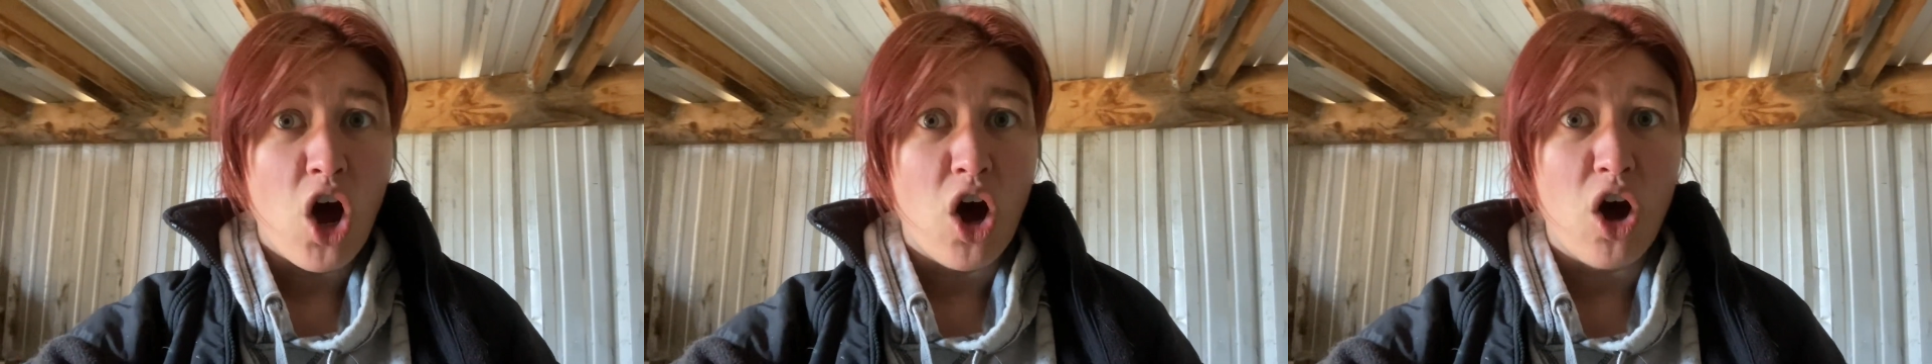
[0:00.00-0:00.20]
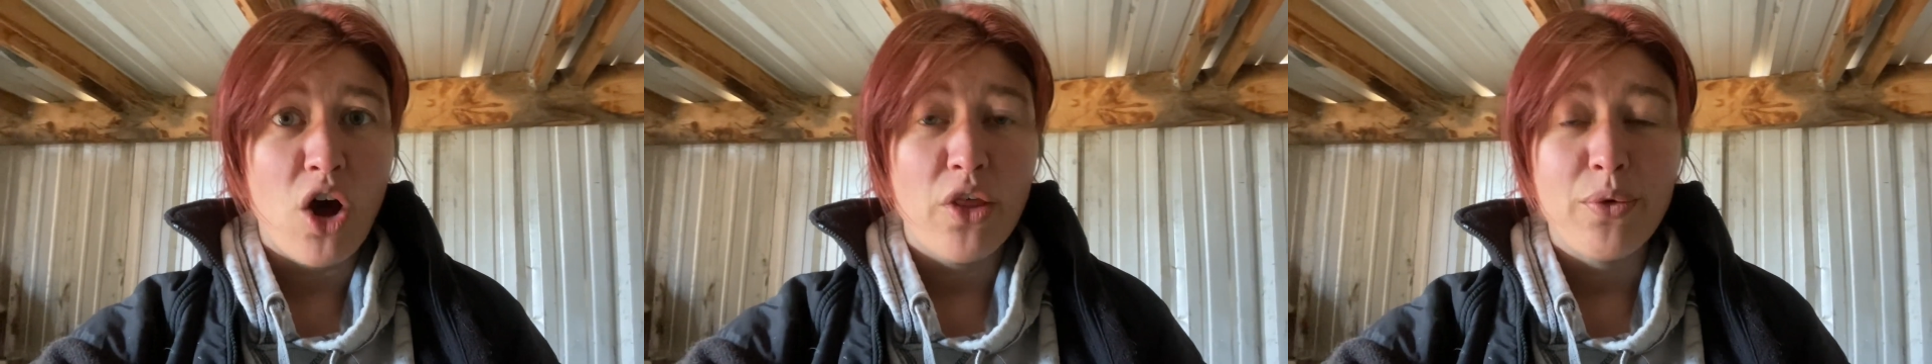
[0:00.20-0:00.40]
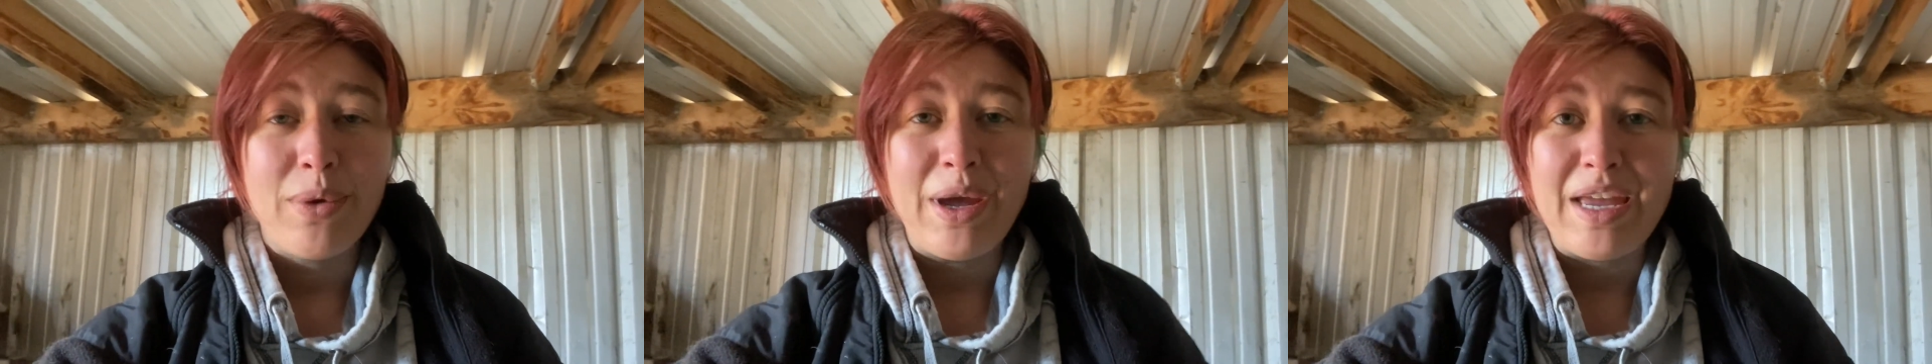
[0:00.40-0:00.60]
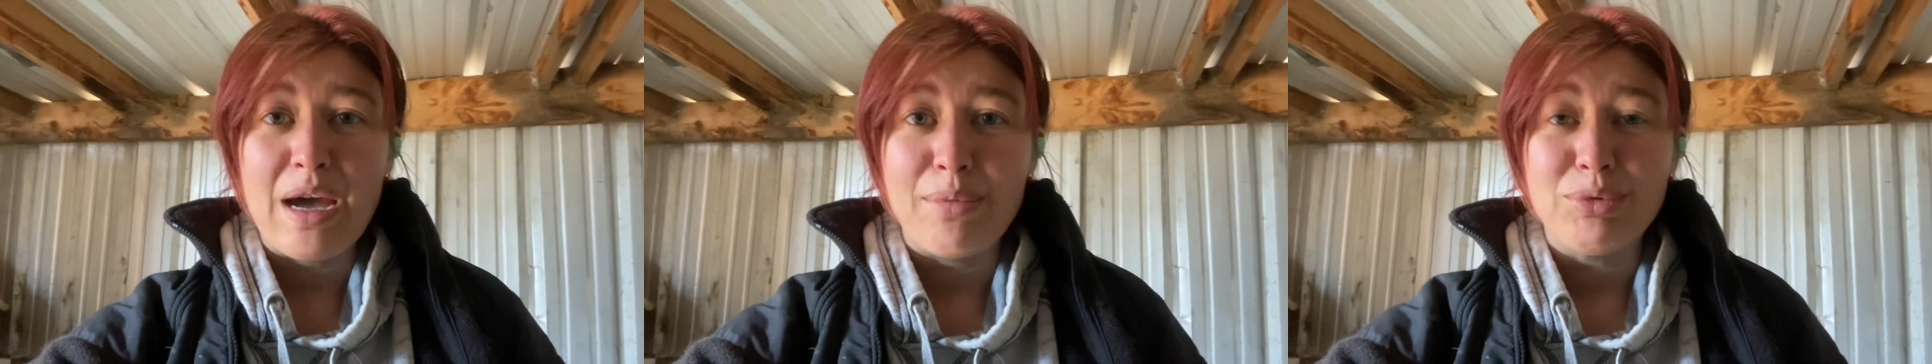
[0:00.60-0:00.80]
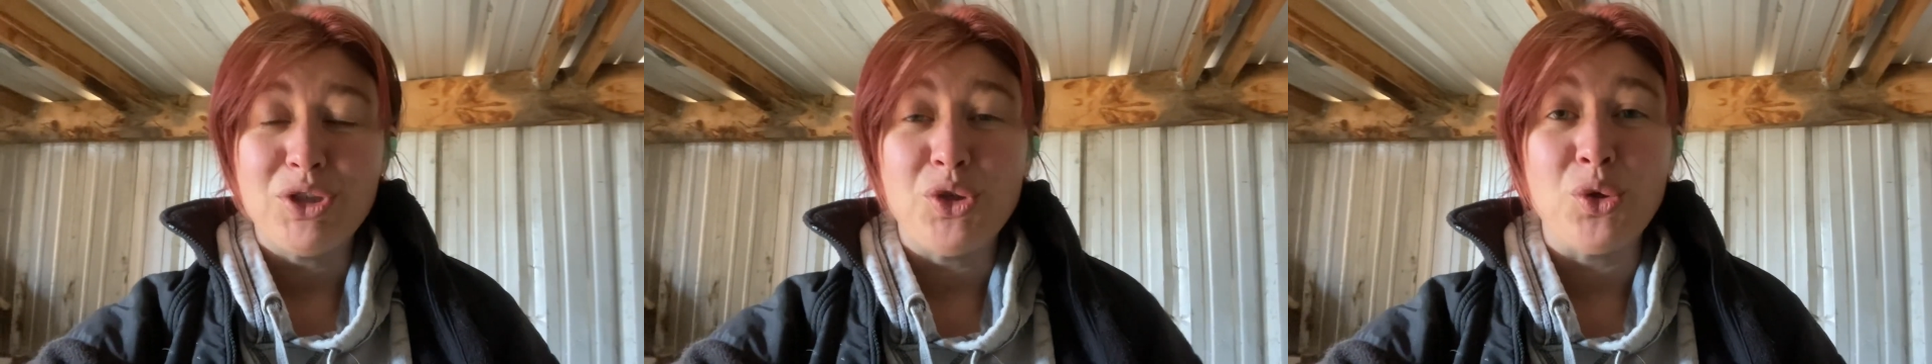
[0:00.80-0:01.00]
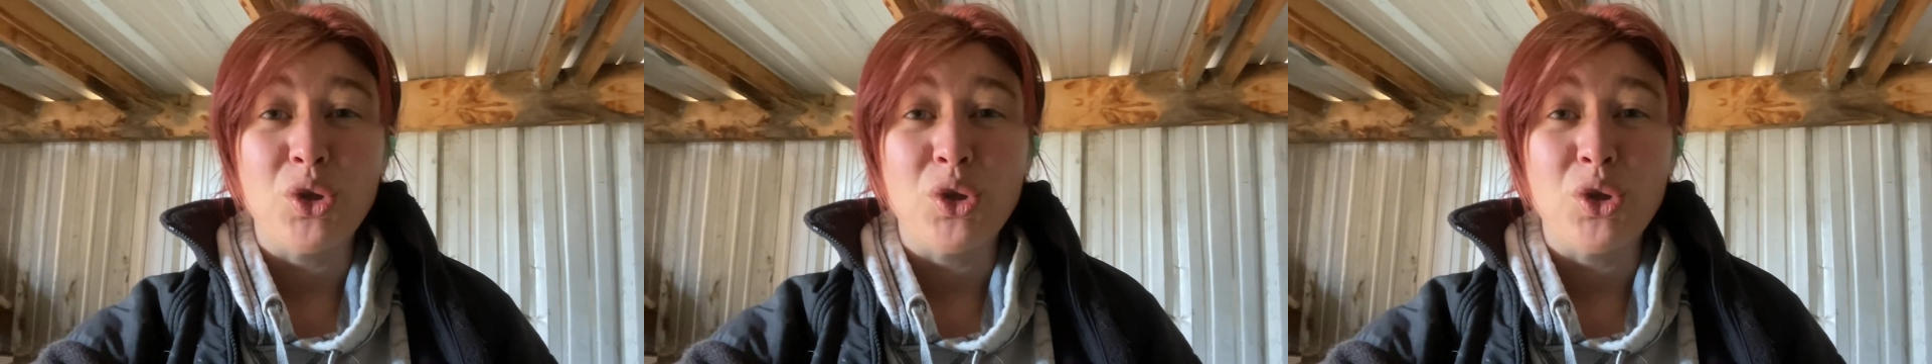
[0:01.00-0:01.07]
all the way up to